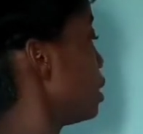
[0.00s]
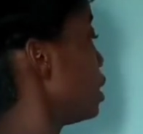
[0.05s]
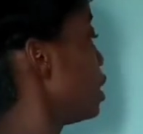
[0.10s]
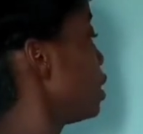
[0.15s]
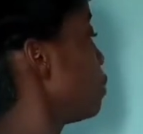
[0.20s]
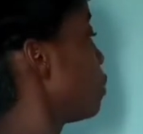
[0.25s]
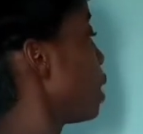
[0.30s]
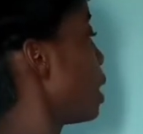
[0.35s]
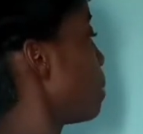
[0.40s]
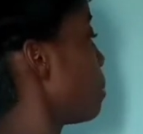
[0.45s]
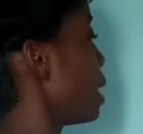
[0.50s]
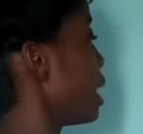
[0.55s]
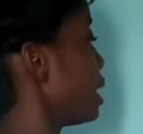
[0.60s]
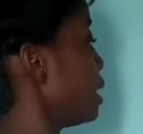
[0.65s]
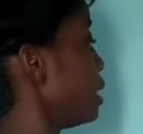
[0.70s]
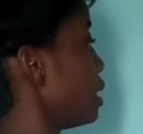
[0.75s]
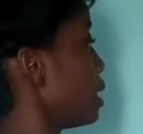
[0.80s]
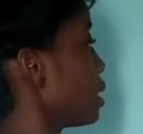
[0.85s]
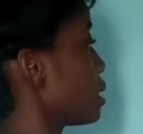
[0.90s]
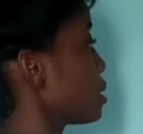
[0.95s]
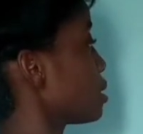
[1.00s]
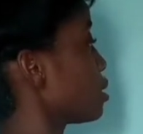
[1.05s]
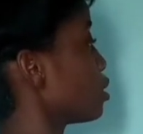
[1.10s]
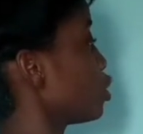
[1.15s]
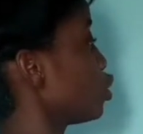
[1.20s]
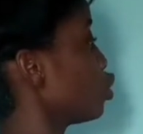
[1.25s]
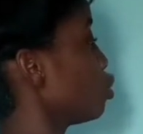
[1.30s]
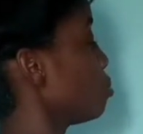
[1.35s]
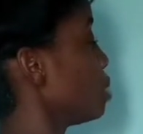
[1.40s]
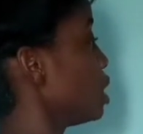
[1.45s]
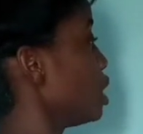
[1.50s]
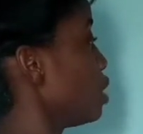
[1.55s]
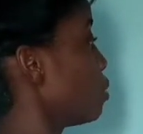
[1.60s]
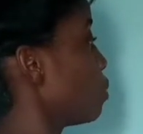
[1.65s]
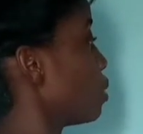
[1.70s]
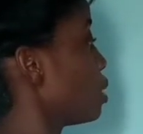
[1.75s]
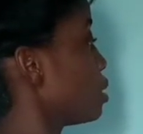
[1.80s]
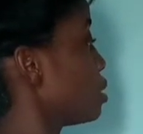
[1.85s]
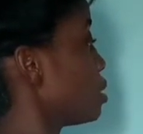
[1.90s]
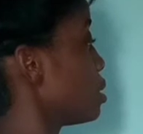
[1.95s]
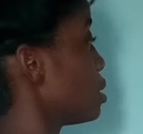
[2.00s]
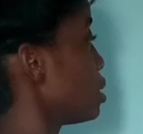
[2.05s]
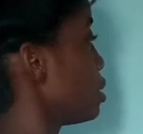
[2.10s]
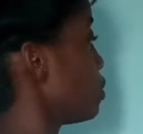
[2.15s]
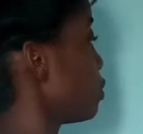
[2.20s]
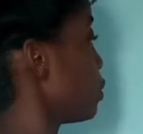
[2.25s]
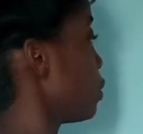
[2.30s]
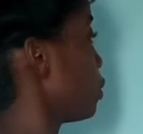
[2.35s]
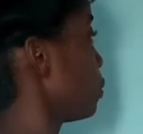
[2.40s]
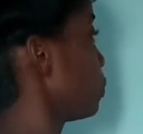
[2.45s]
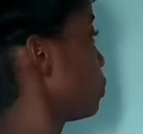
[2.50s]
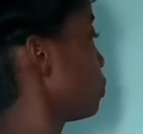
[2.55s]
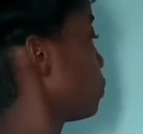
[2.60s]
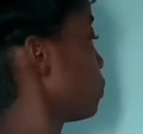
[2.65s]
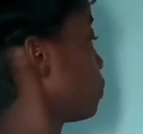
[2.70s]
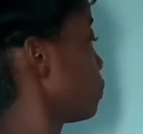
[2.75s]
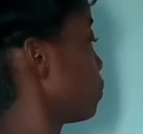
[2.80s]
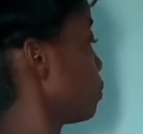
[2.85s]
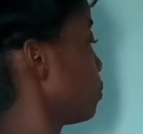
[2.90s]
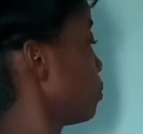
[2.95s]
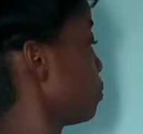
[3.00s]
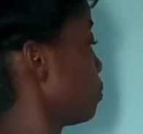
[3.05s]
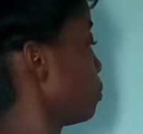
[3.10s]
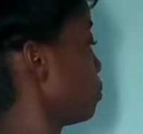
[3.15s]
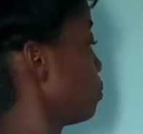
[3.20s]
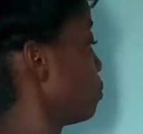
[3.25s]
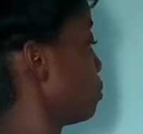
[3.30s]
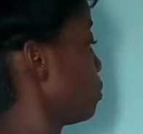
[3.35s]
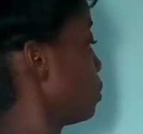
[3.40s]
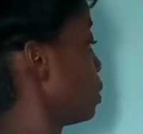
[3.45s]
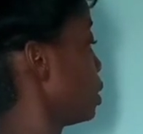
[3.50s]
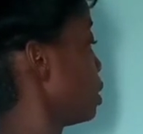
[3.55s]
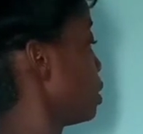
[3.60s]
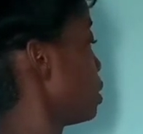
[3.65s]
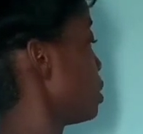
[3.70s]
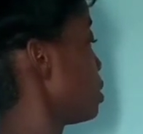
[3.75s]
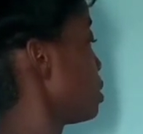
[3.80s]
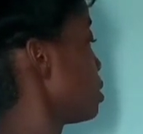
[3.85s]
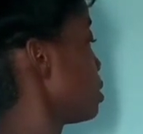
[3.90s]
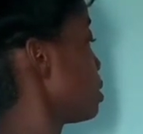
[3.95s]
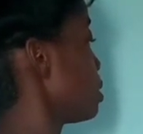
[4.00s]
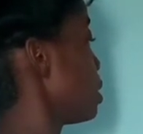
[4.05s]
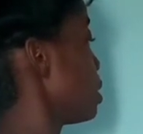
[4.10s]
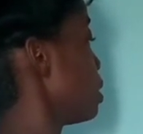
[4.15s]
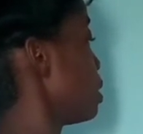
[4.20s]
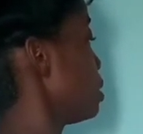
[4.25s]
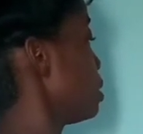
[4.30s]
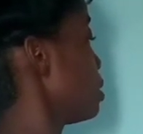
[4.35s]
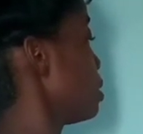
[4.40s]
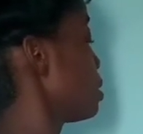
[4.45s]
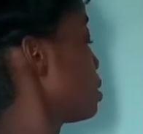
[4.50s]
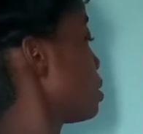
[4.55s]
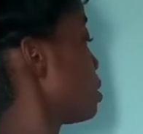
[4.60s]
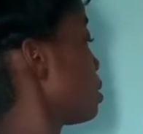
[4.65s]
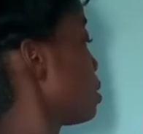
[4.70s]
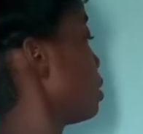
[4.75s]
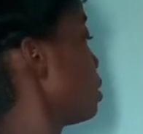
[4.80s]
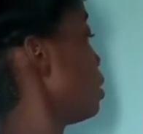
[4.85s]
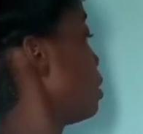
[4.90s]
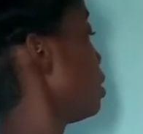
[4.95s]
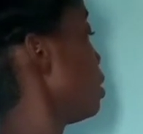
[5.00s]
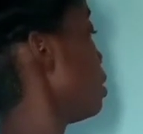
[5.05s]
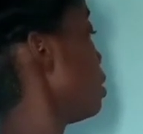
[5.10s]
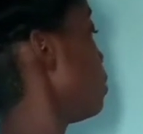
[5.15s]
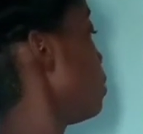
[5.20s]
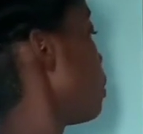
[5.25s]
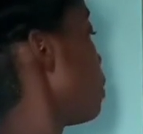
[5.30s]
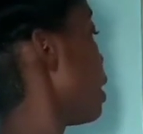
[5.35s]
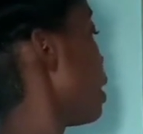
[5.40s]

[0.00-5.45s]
dy by dx should be equal to 0, since dy